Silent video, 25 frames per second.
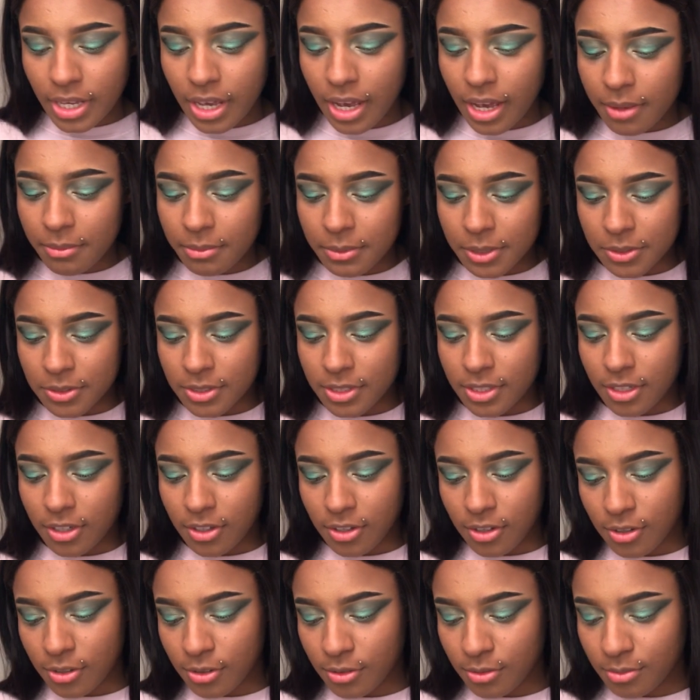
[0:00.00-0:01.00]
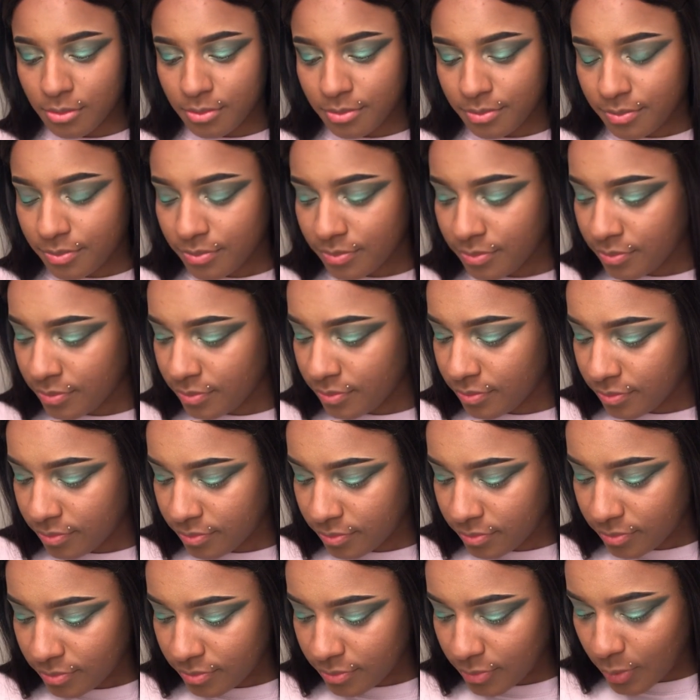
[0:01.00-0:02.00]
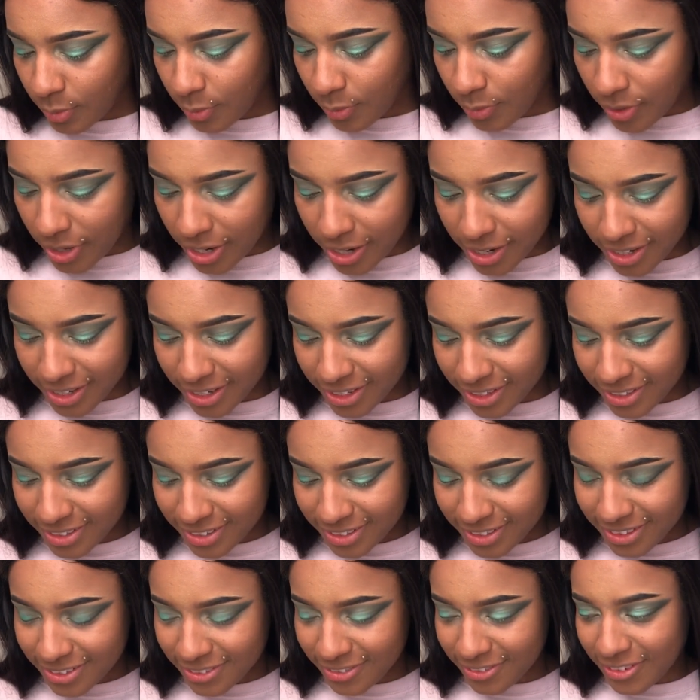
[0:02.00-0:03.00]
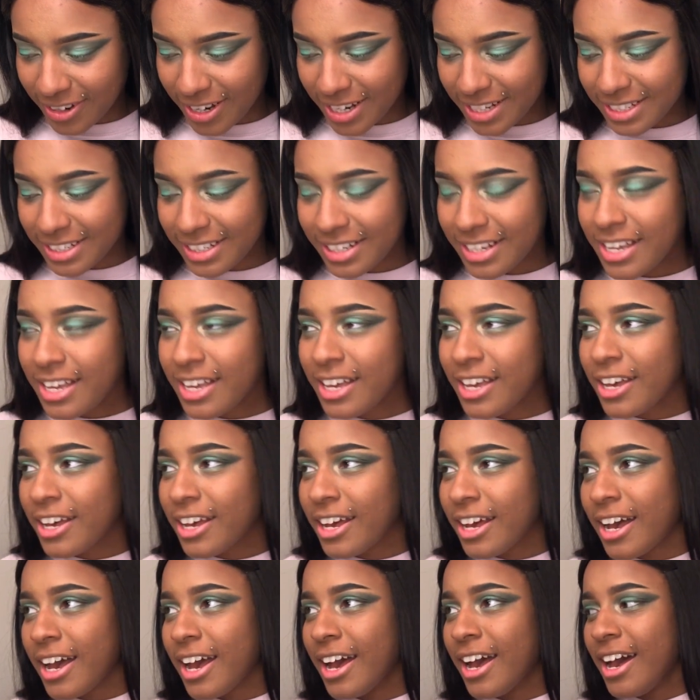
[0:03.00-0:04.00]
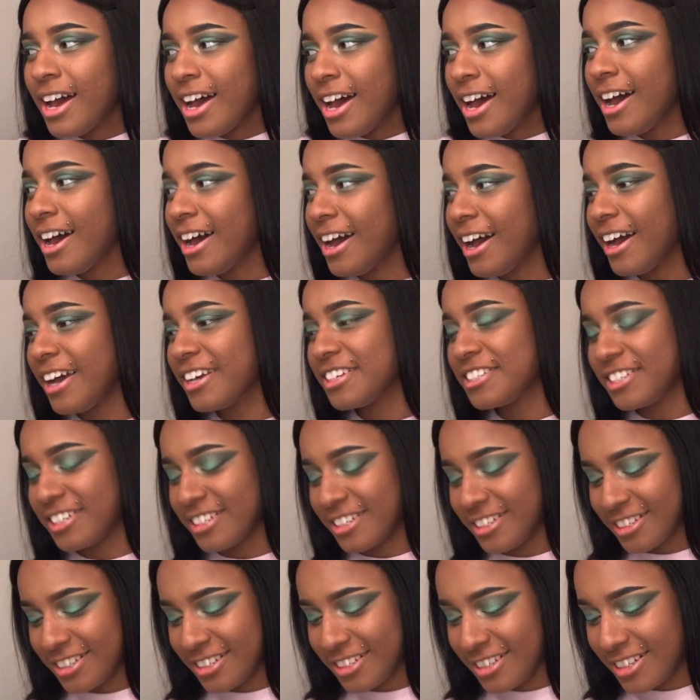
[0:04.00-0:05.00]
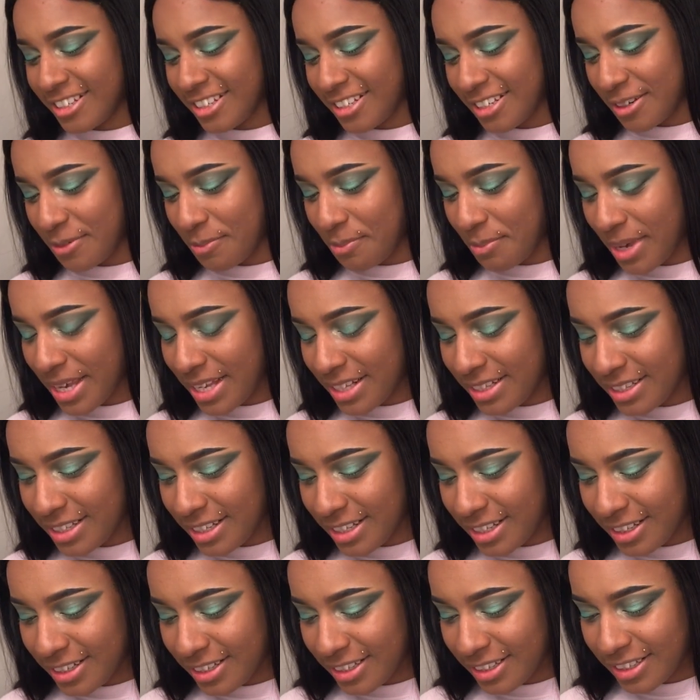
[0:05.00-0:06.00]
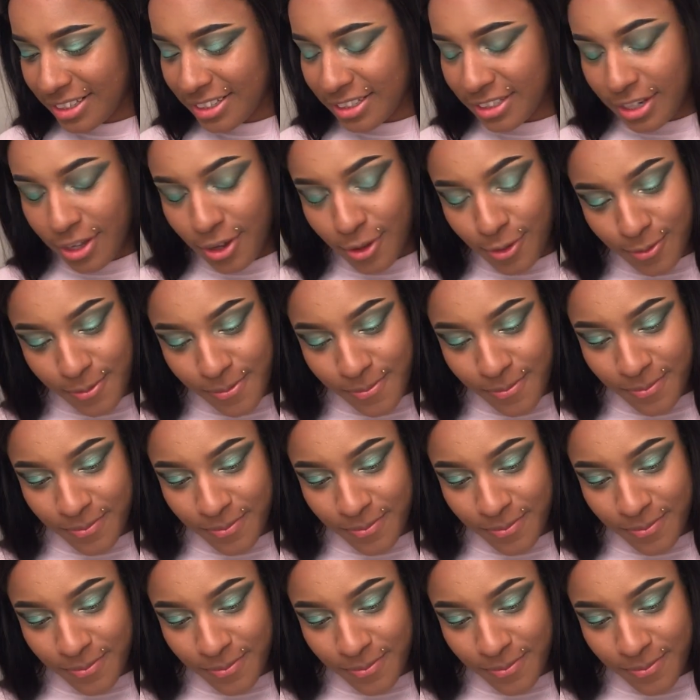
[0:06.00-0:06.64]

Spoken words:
I'm losing all hope. Why? I should have just did a basic look. No.